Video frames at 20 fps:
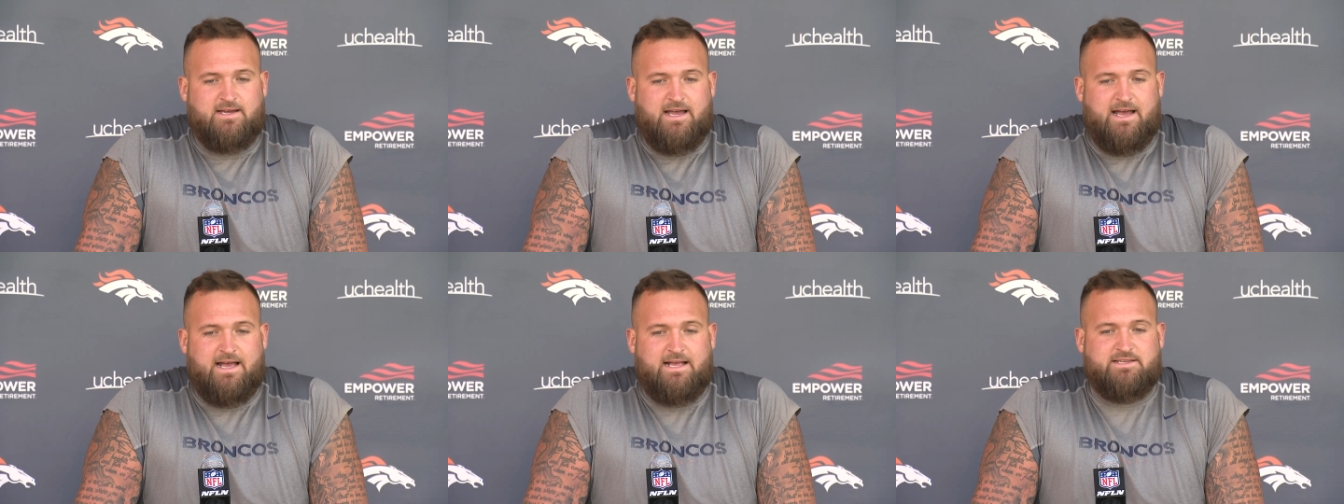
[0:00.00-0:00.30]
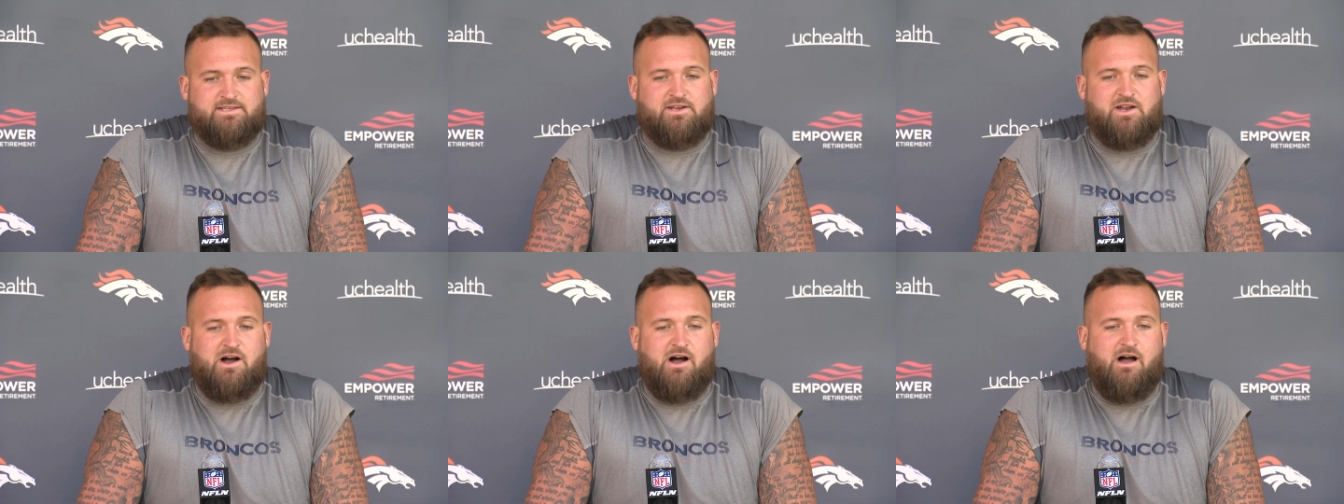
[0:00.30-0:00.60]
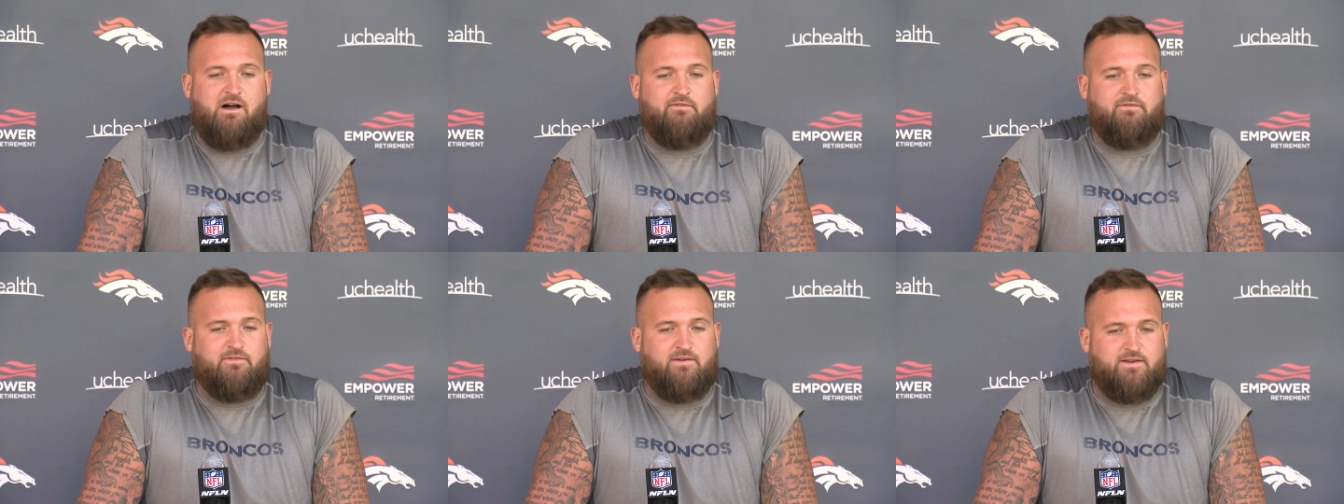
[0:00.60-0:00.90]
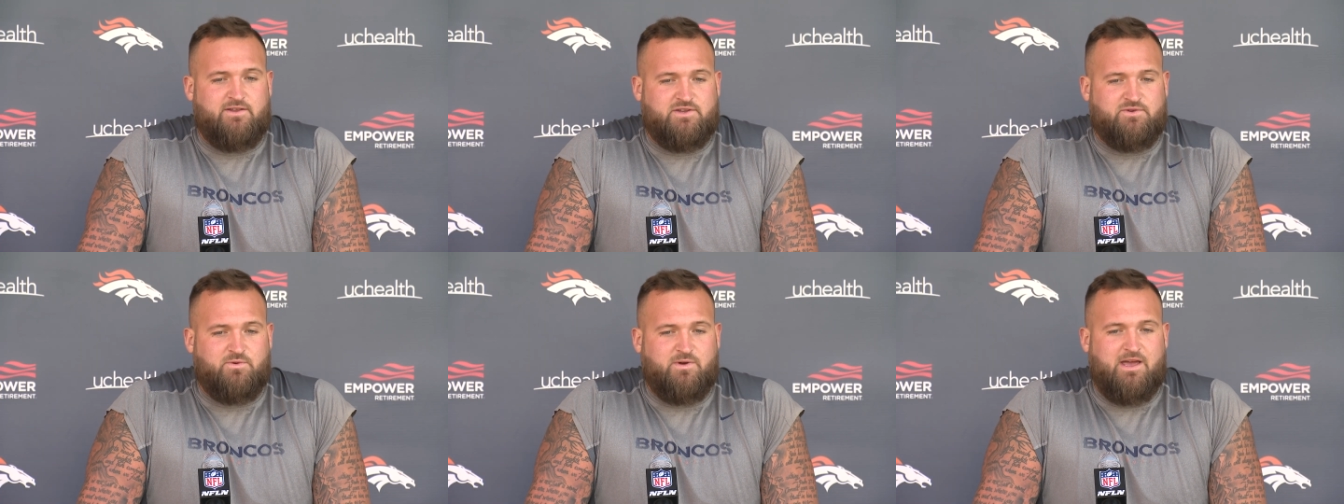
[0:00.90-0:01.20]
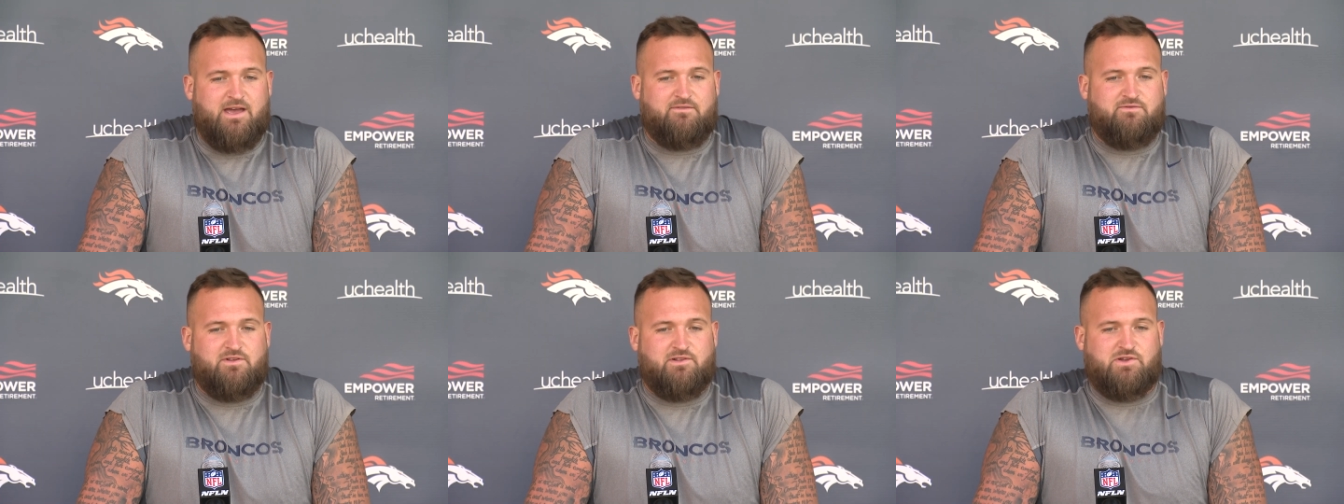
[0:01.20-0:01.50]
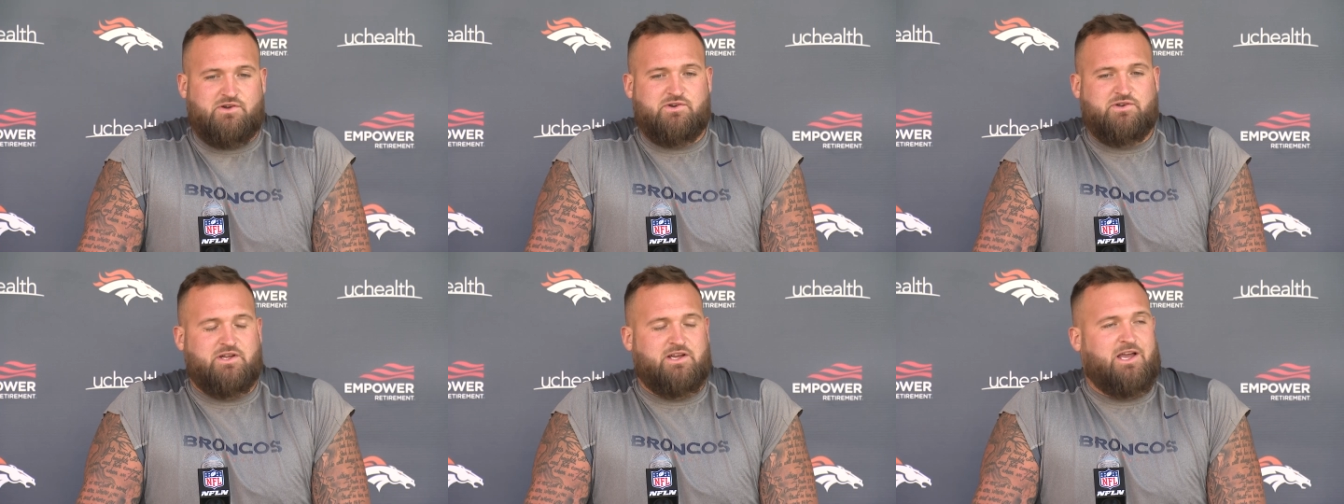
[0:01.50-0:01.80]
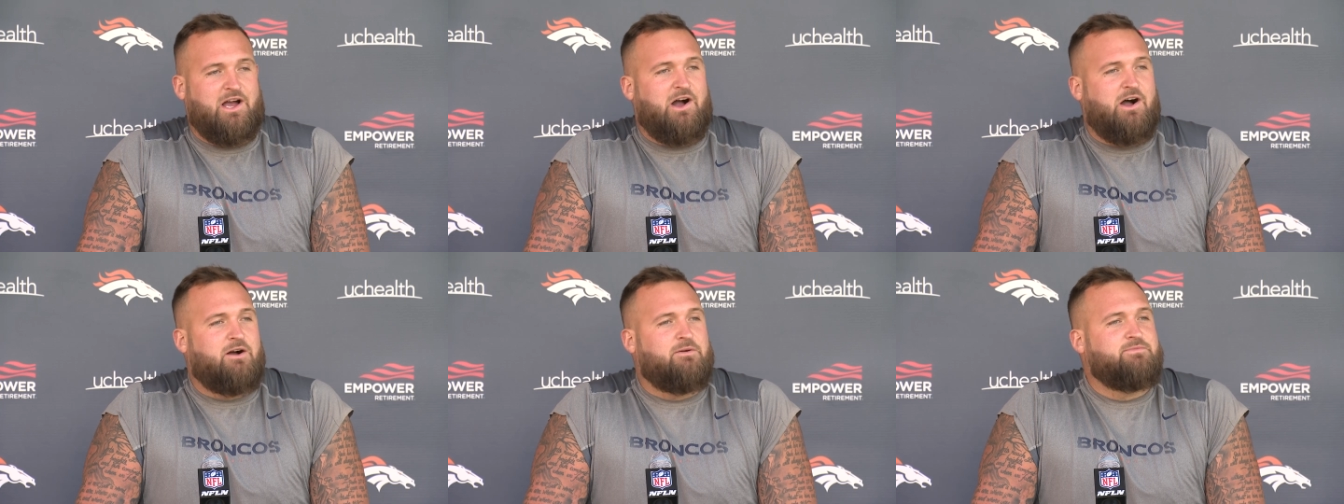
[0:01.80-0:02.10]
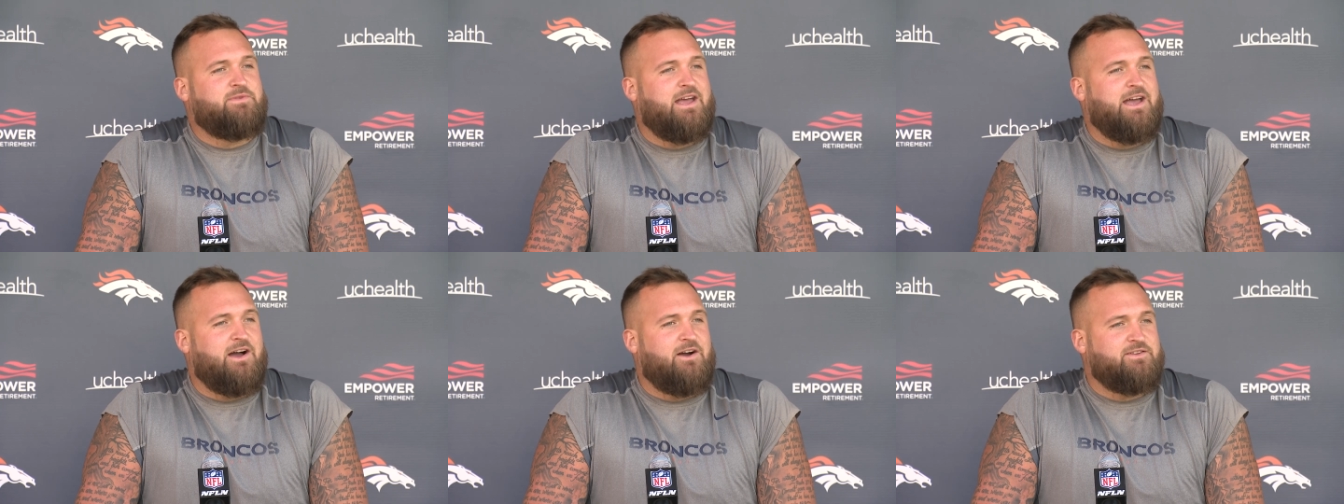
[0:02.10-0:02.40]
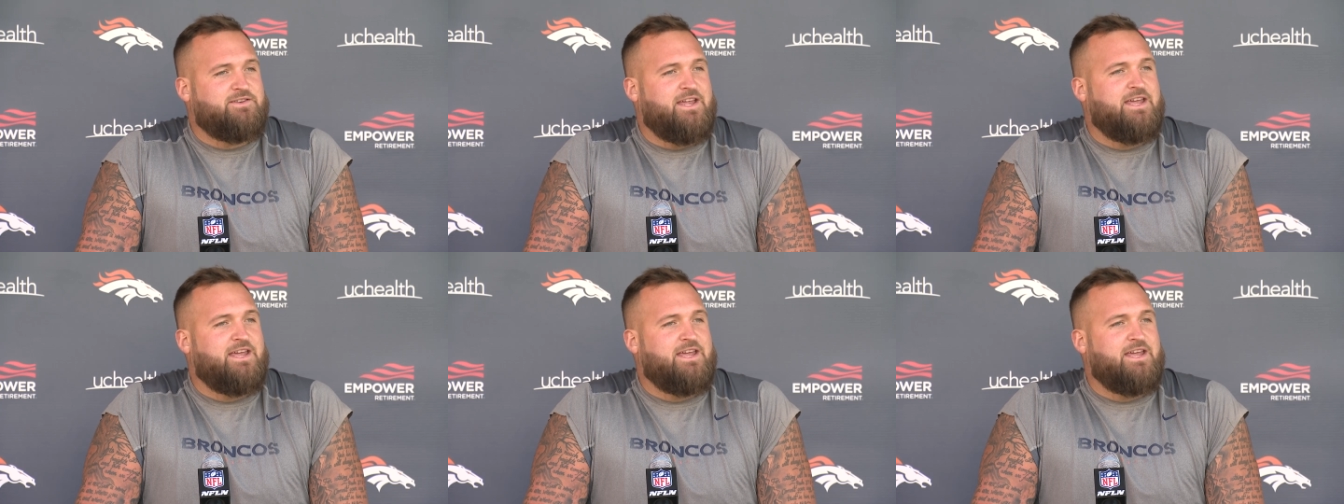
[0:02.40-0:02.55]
as an offense, we have to learn to calm down,